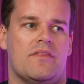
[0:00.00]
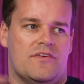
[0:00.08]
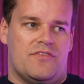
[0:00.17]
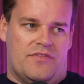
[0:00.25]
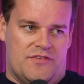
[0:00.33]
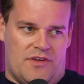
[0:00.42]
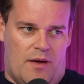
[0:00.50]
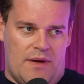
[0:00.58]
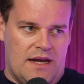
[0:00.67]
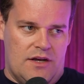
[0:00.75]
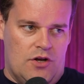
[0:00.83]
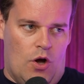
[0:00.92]
this at the time, I
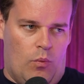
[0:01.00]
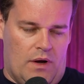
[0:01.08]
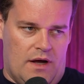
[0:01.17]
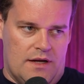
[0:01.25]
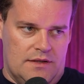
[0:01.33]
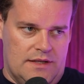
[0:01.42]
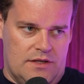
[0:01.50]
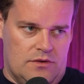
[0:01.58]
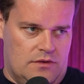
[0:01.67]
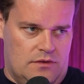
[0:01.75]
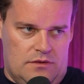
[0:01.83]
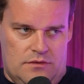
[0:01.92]
didn't know what kind of
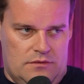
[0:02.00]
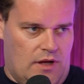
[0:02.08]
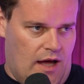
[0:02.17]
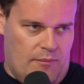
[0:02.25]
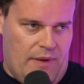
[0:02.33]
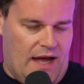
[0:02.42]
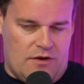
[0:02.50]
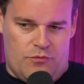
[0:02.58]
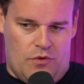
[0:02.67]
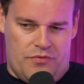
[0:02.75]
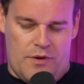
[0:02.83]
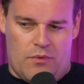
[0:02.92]
legal back and
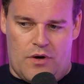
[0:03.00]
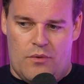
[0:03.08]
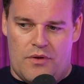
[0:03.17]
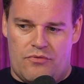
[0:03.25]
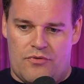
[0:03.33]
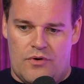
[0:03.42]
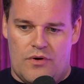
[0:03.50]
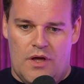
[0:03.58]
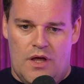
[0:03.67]
forth they were going through.